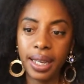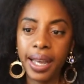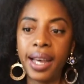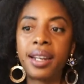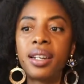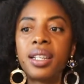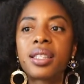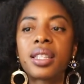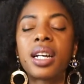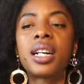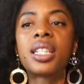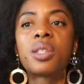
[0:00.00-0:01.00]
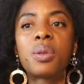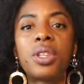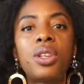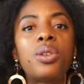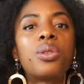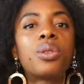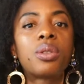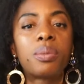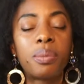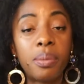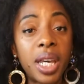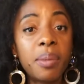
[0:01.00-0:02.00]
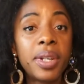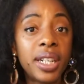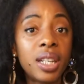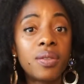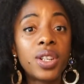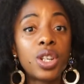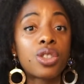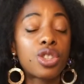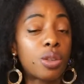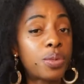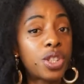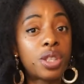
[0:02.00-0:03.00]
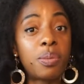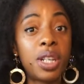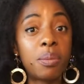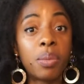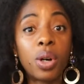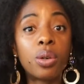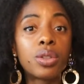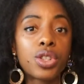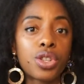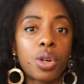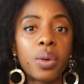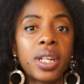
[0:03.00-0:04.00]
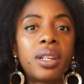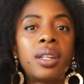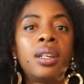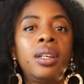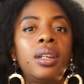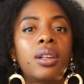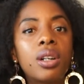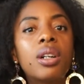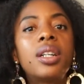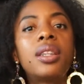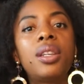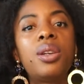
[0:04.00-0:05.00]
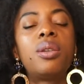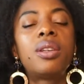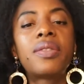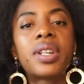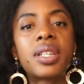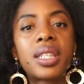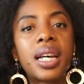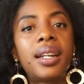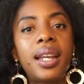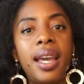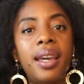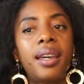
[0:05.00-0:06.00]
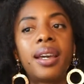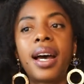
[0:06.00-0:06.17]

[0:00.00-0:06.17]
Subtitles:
And it starts with you. Maybe leaving your job, just being bold, showing God, the universe, that, hey,